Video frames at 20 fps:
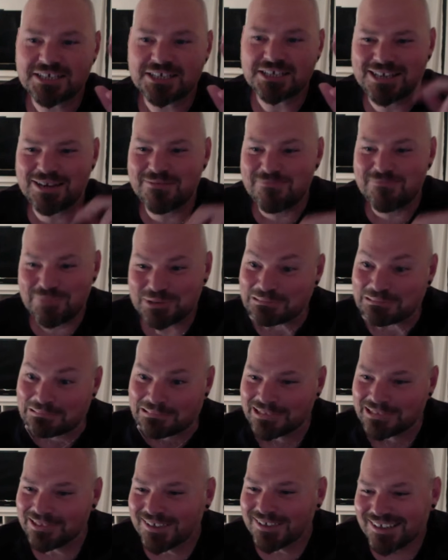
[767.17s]
simple
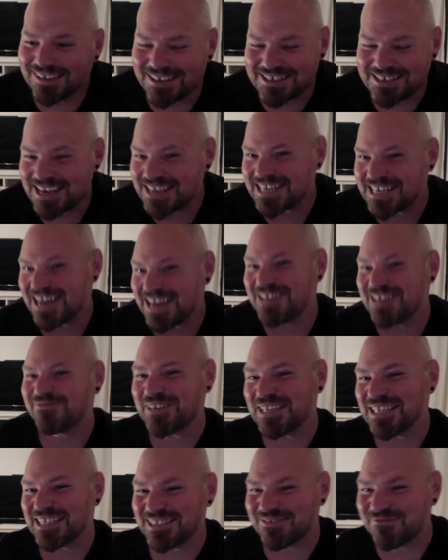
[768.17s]
as, as,
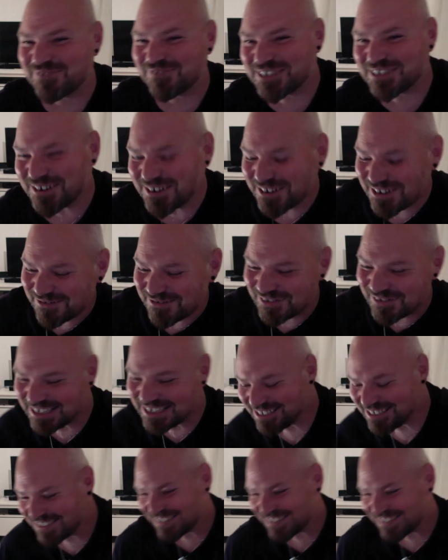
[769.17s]
anything is in photography, it's